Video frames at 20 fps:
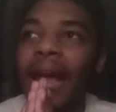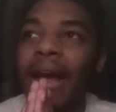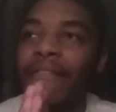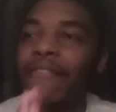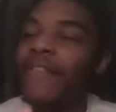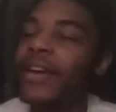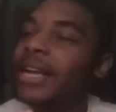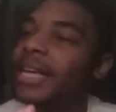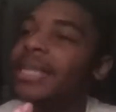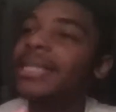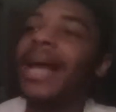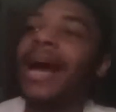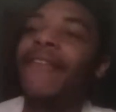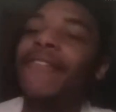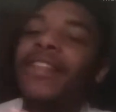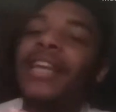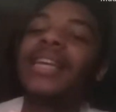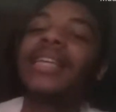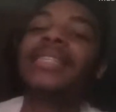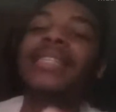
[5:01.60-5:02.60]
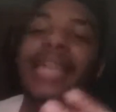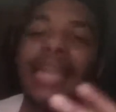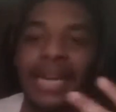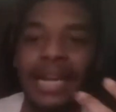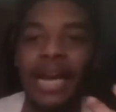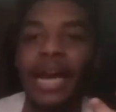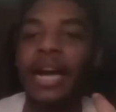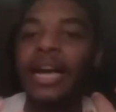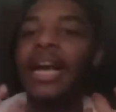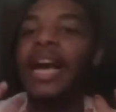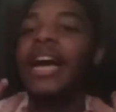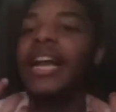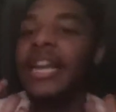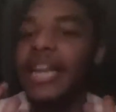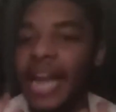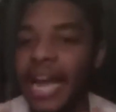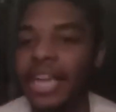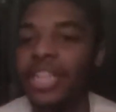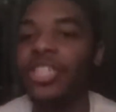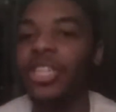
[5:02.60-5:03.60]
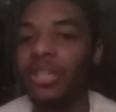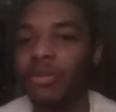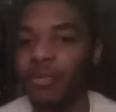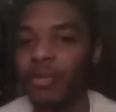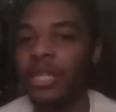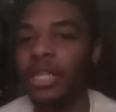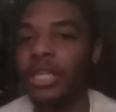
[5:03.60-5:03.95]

I feel like he's getting a connection